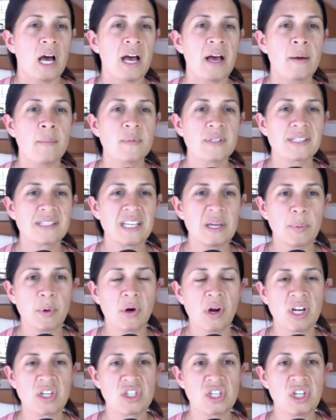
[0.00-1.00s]
Um, sleep
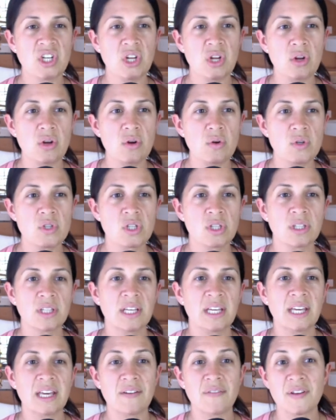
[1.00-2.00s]
regression
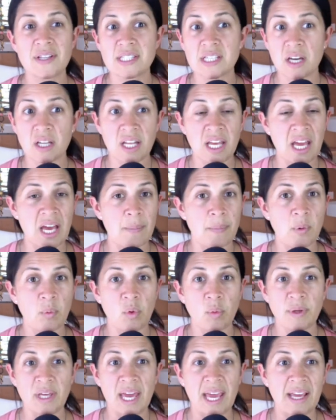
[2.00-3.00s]
usually, if it's going to happen,
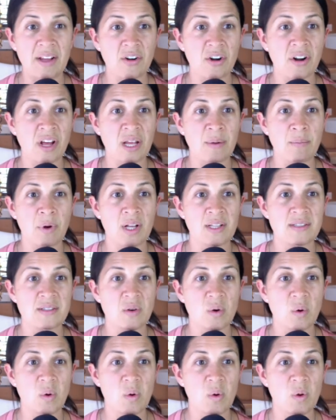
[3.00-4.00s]
will be eight or nine months
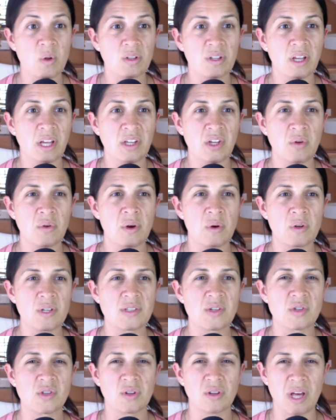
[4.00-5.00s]
old, and you
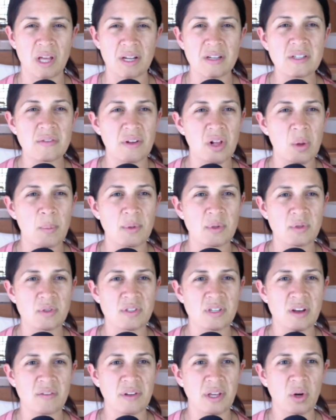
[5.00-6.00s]
notice there's a lot of developmental
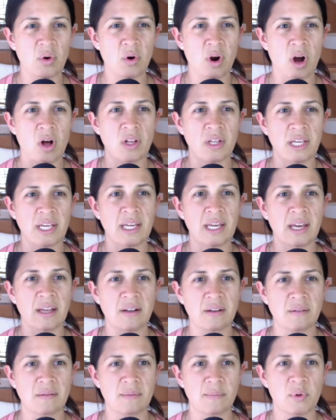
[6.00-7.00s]
stuff like crawling
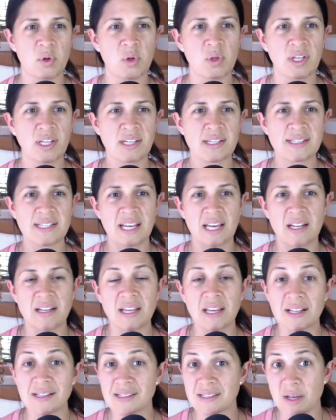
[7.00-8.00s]
and pulling to
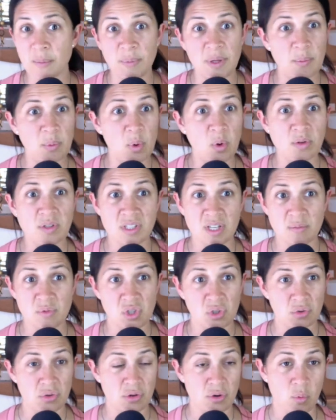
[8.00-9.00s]
standing, and some people, some
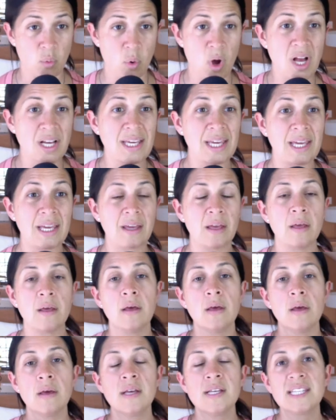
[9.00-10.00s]
children are walking
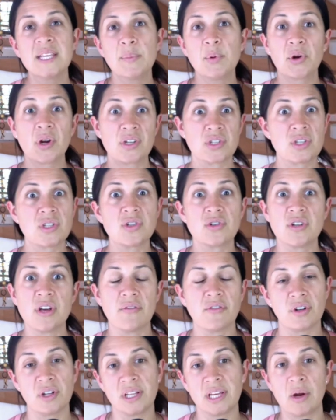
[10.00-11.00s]
sleep regressions are
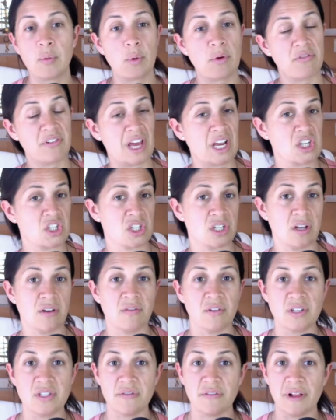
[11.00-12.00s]
definitely a reflection
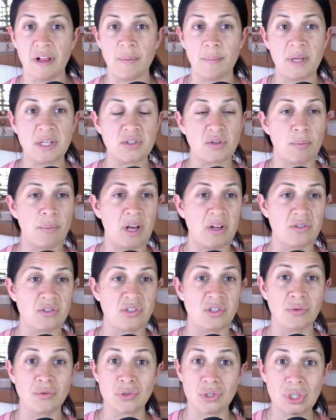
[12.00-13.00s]
of a developmental
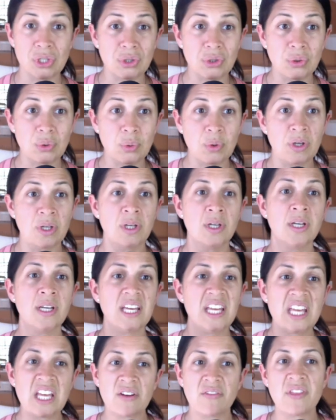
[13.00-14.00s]
milestone too,
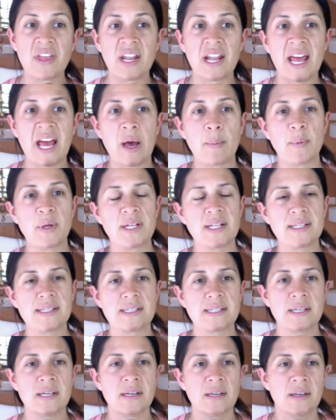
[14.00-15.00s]
if that
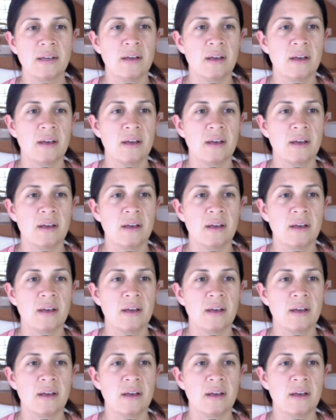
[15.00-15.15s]
happens.